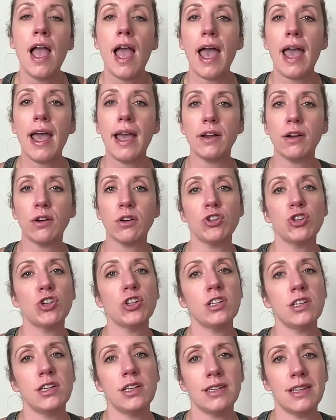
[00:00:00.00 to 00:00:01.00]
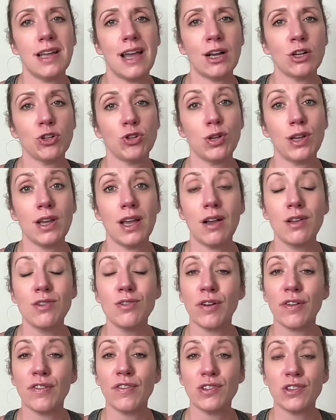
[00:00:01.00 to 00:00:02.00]
and urgency is actually a
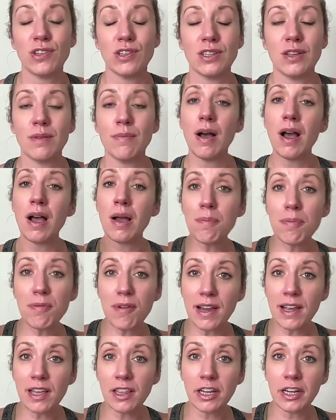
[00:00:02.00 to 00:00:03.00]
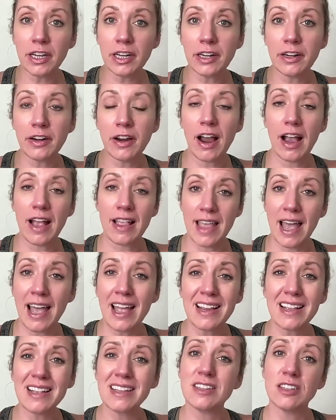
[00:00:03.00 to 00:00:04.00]
nervous system upregulator, and
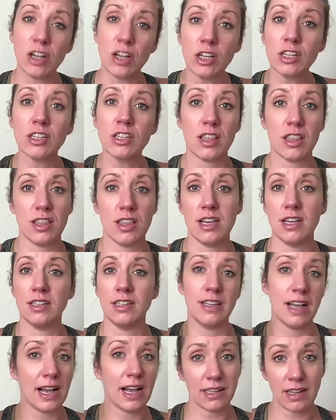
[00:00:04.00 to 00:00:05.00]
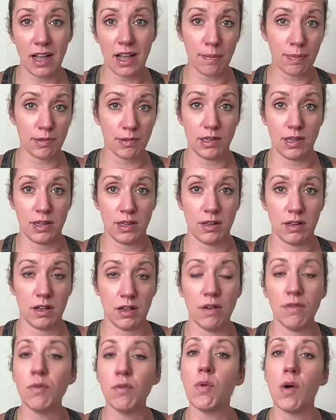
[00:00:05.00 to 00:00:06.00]
that does the exact opposite
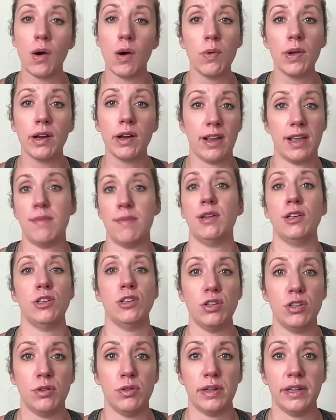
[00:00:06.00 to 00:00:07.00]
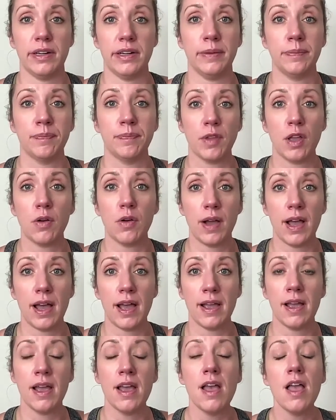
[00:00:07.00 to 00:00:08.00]
of what we are aiming to do here.
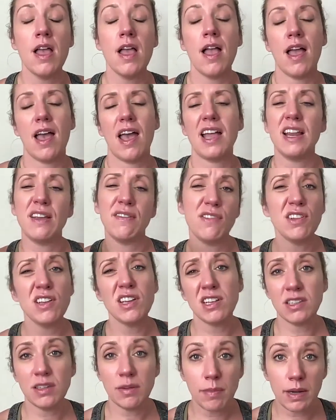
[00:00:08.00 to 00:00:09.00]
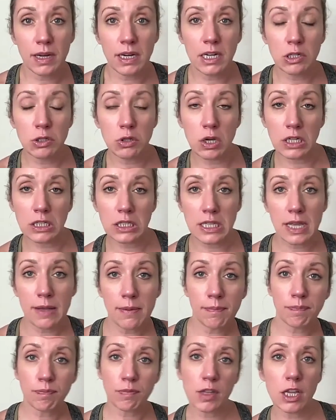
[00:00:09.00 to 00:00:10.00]
Okay. And if you need somebody to talk to
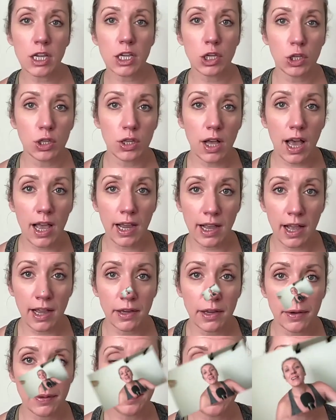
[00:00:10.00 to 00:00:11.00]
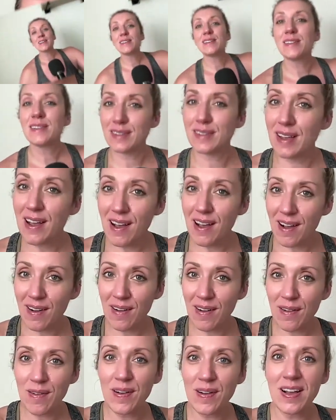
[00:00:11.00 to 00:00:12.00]
them, I got you.
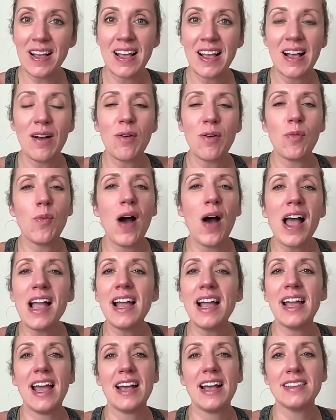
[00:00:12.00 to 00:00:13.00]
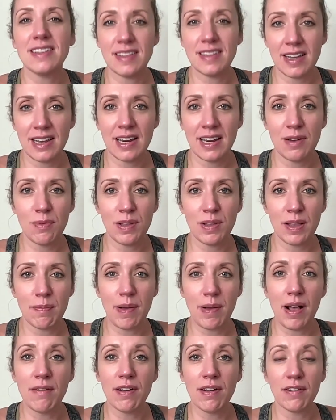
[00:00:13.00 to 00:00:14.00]
So, why I hesitated with the
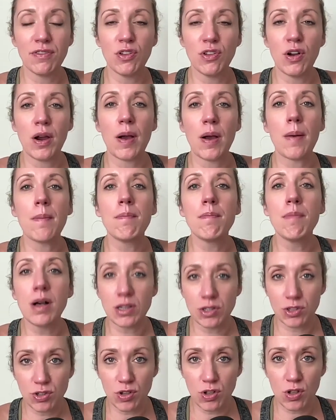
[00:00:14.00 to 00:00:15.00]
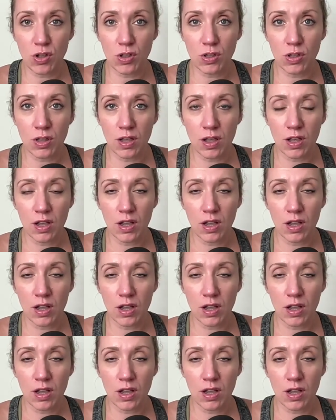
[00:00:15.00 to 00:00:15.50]
pelvic floor muscle